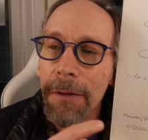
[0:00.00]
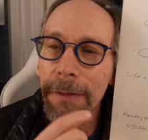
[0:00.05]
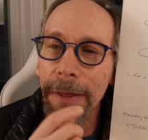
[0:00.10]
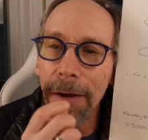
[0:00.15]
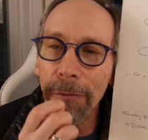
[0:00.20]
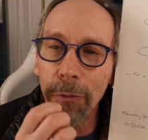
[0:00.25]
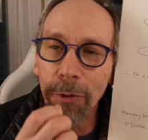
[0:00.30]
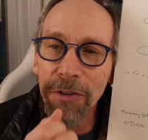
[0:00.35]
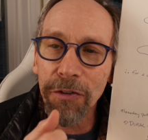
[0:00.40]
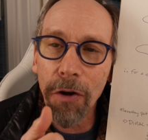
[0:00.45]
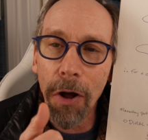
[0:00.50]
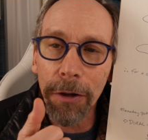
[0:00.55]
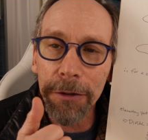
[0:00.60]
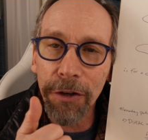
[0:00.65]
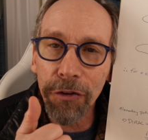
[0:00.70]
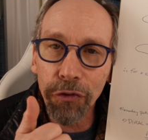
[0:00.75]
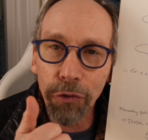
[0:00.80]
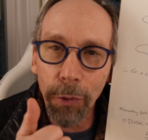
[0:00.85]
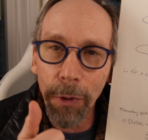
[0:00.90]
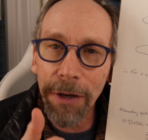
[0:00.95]
They have what's
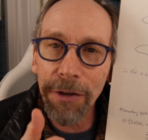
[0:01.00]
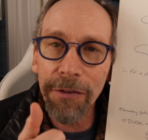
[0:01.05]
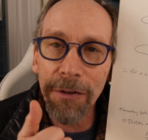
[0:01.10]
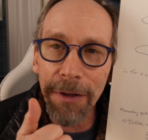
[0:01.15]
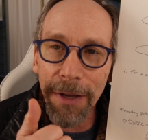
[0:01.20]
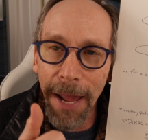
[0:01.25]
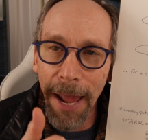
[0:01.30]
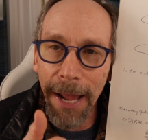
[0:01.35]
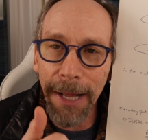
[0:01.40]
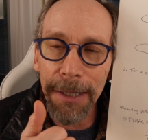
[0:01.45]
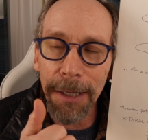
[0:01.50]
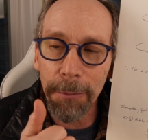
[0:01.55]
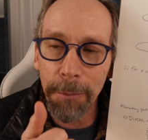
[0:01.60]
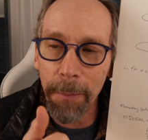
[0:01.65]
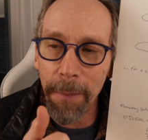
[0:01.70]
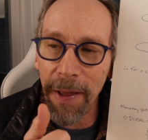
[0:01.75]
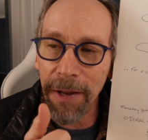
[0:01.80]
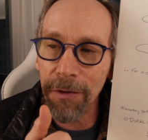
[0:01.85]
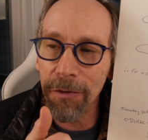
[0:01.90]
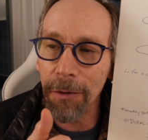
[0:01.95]
called intrinsic angular
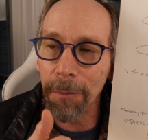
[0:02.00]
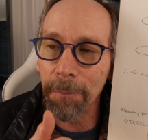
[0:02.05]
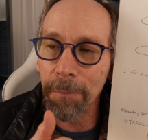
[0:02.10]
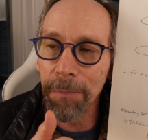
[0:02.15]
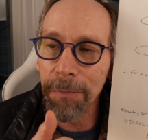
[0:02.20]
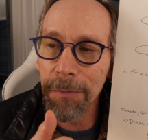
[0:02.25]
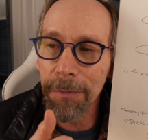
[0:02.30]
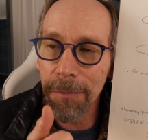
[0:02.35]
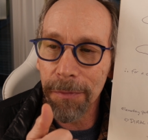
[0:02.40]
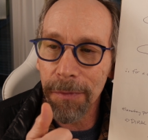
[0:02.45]
momentum.